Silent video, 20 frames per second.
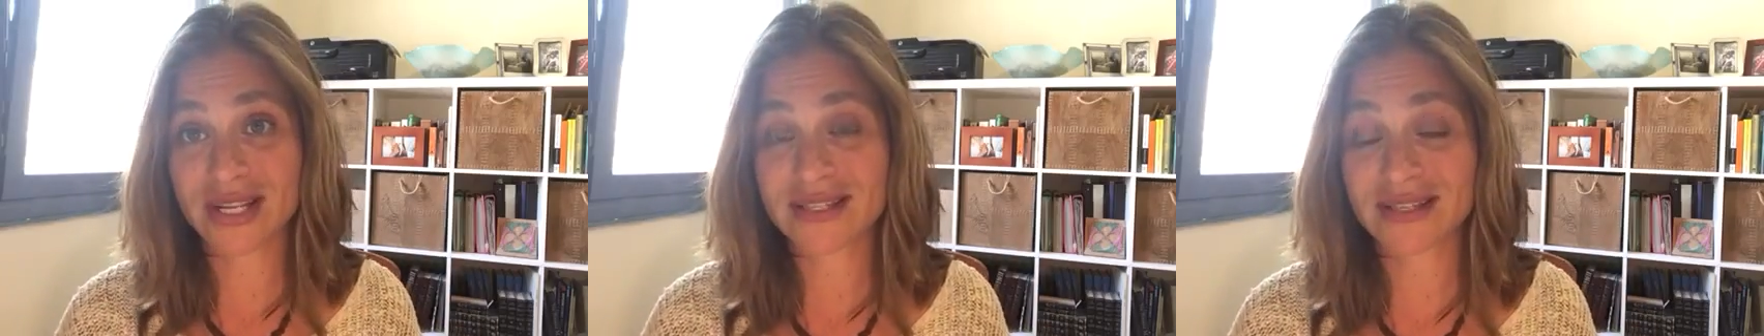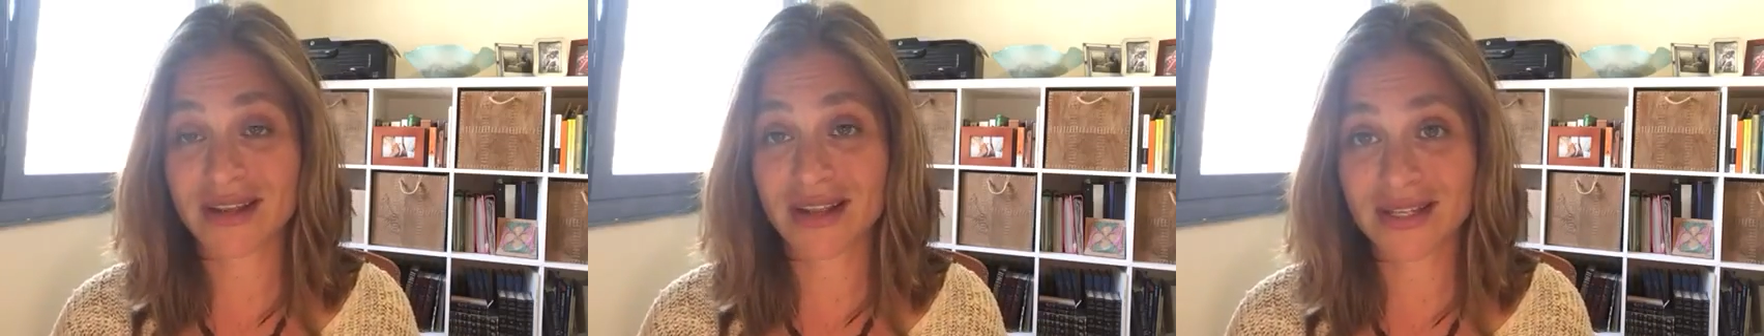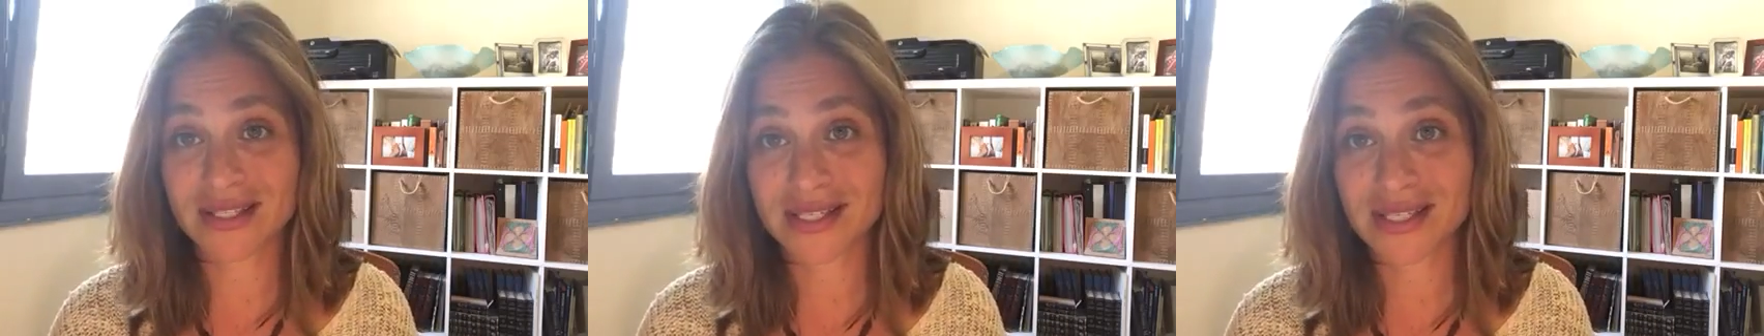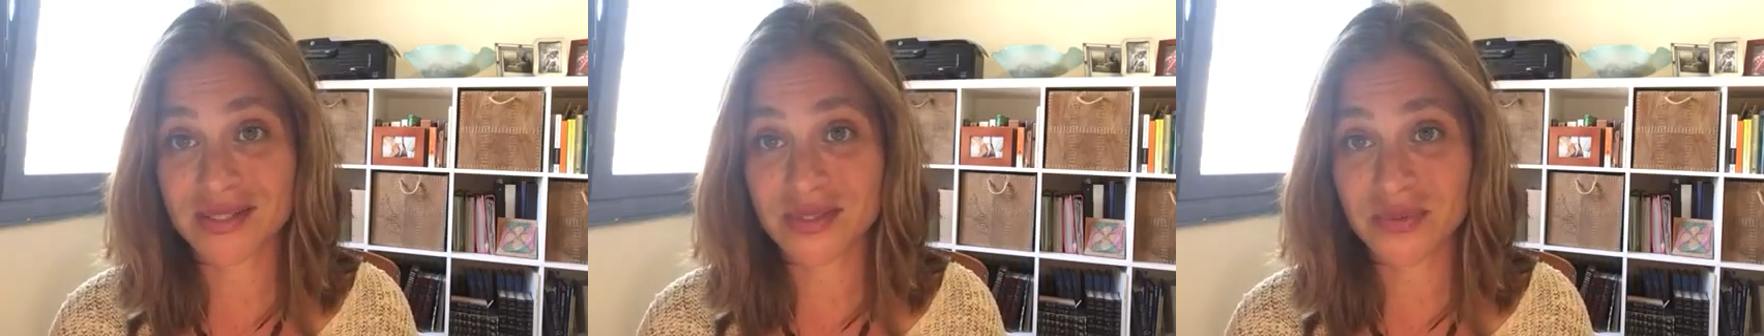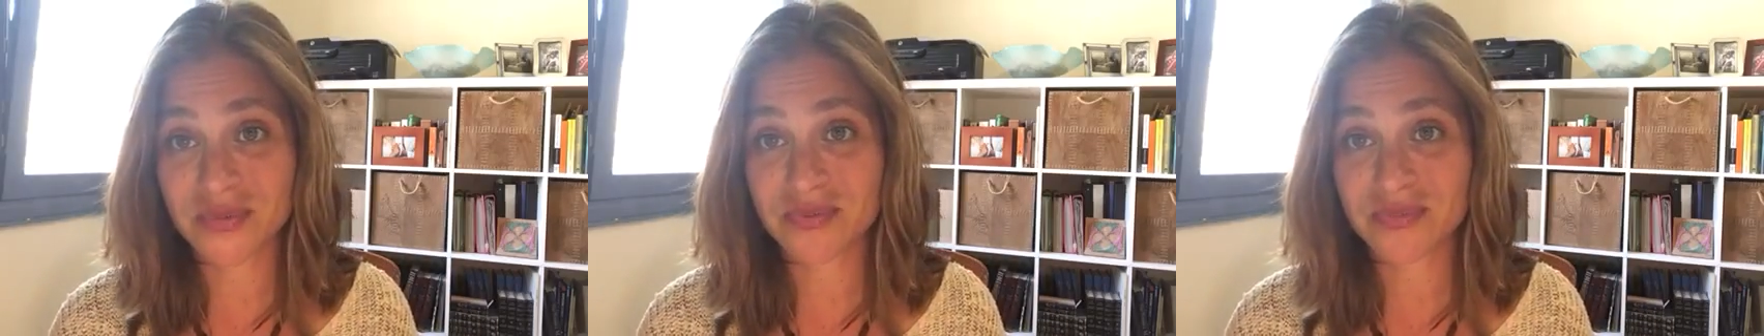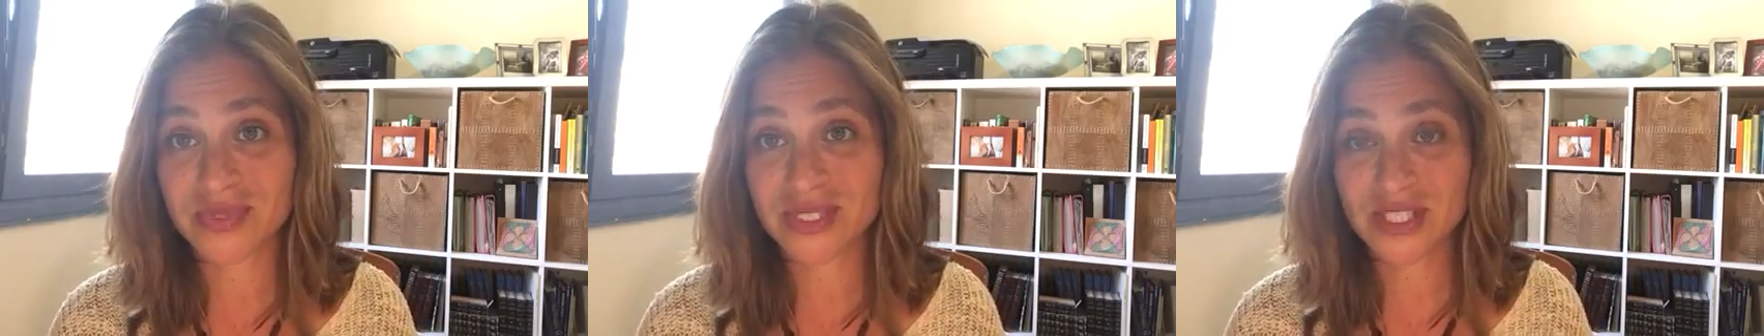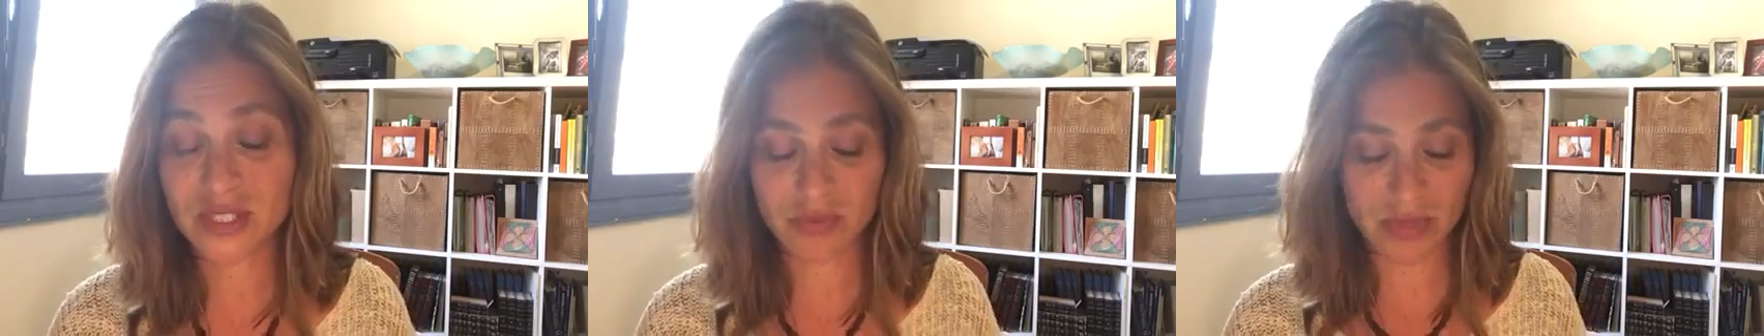as an
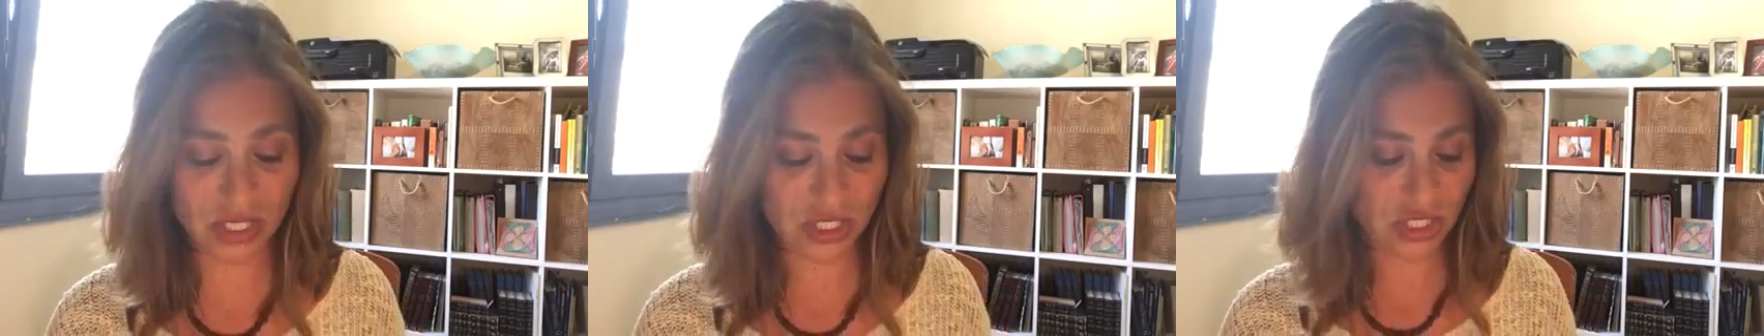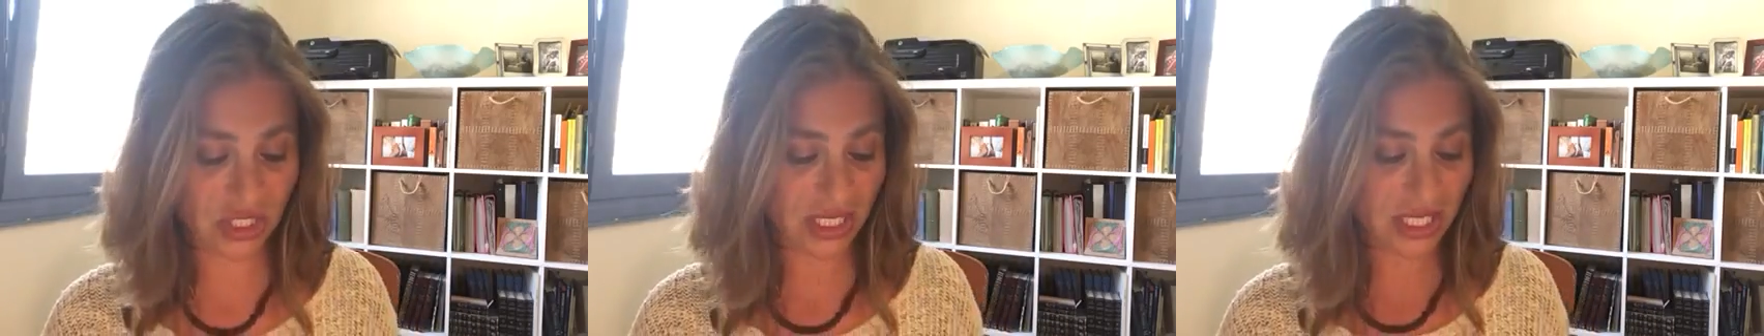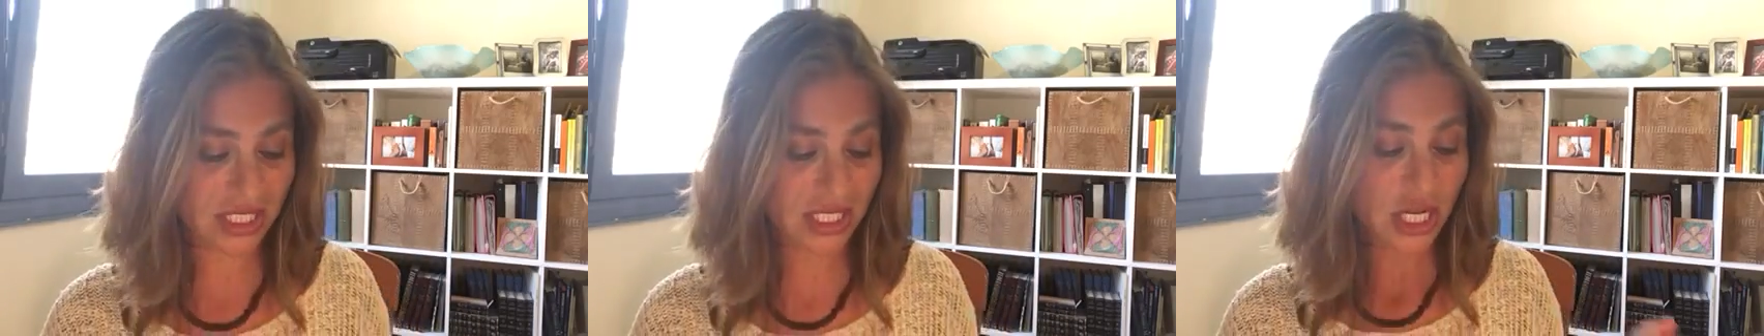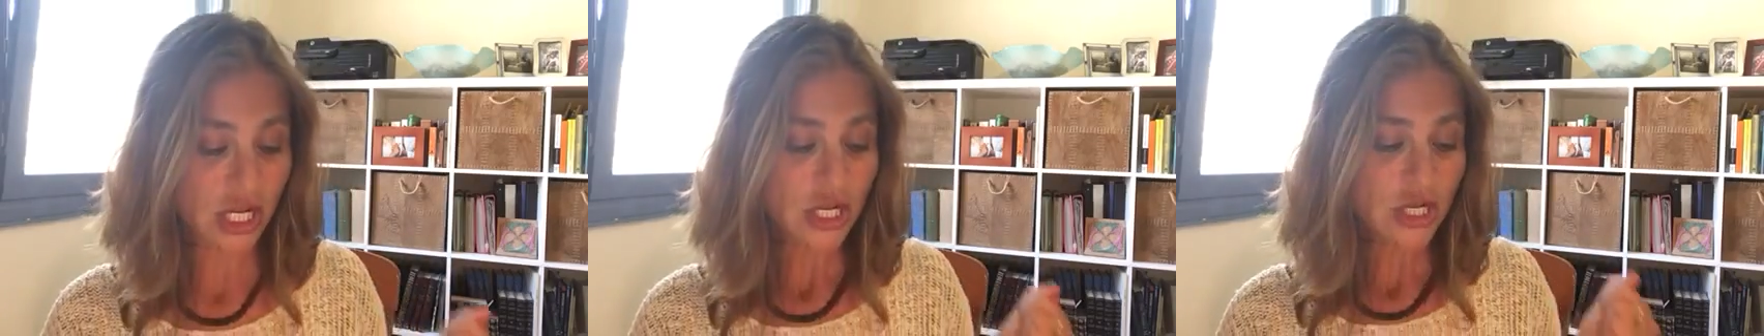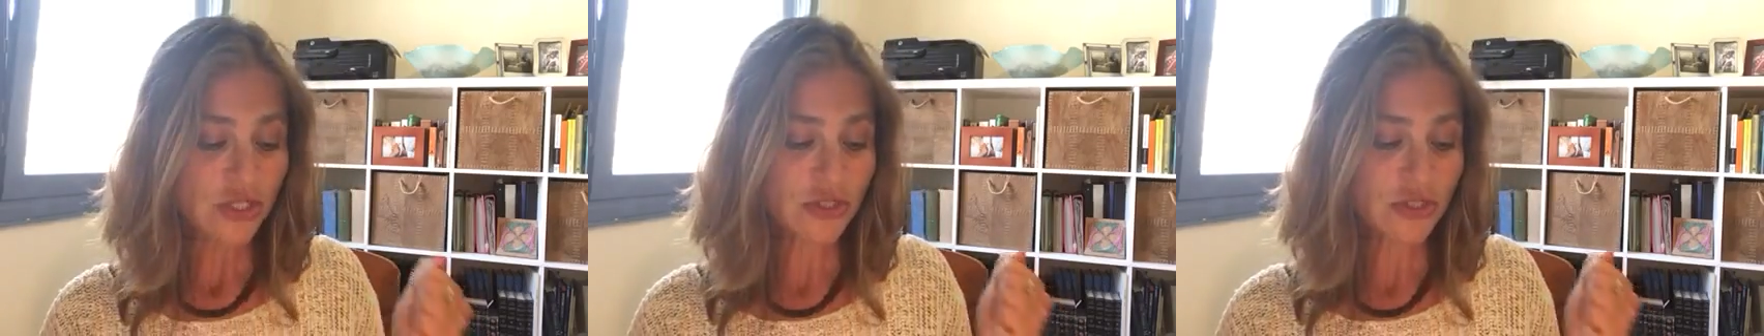autism specialist.